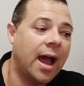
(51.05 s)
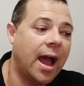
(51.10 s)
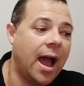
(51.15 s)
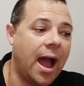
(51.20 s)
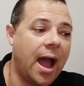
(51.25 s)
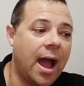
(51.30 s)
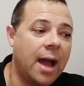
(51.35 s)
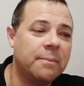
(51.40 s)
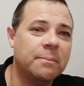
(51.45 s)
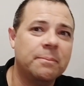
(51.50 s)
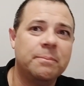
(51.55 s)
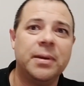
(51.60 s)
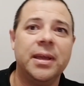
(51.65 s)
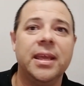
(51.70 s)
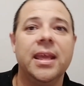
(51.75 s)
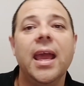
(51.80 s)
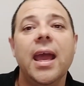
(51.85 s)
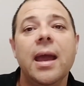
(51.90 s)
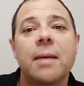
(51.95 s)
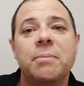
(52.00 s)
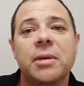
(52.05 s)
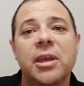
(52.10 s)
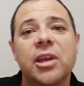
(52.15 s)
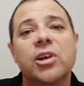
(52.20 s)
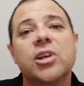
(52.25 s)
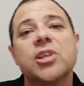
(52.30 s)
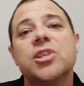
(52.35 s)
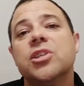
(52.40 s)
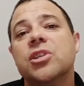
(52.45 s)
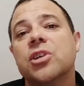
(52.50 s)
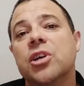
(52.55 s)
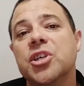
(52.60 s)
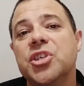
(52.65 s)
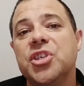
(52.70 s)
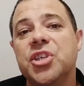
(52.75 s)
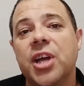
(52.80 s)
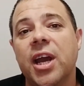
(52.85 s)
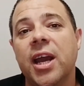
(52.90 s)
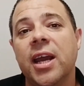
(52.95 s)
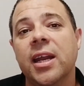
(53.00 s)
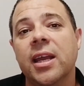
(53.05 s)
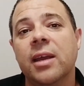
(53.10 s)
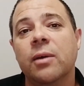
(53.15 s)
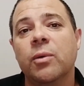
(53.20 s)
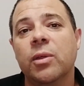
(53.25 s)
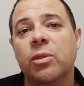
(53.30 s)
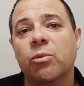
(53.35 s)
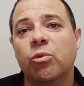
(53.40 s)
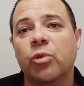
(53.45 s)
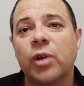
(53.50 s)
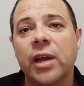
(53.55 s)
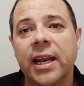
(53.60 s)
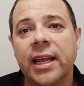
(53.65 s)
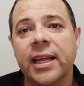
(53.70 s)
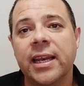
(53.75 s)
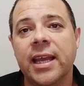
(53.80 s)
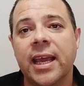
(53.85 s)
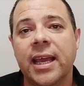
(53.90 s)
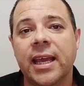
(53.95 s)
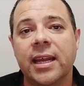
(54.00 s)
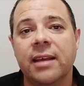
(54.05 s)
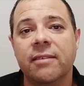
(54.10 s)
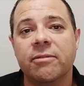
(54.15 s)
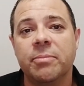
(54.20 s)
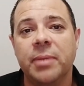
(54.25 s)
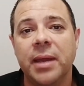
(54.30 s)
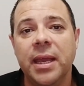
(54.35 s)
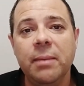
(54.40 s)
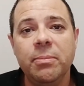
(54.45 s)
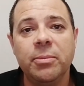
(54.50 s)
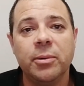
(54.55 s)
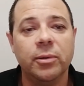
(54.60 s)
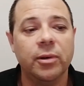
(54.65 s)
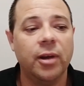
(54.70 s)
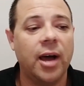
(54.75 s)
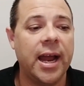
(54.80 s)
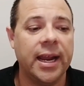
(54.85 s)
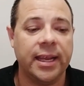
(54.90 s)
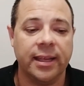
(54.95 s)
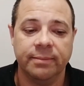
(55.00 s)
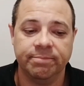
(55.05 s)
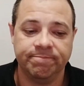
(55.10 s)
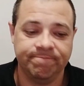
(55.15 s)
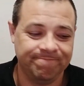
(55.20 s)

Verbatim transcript: um, but yeah, but you're associating with really negative people. Like,